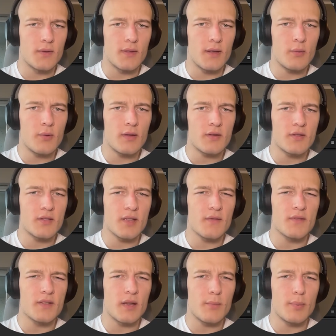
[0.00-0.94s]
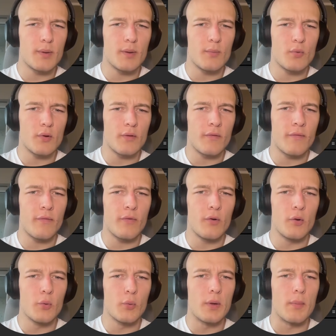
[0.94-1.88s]
now that just gives it a bit more
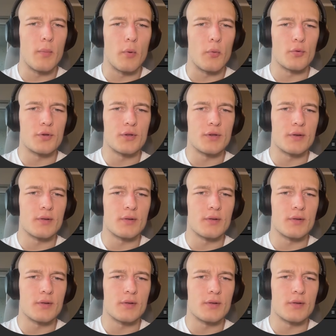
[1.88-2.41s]
fluid motion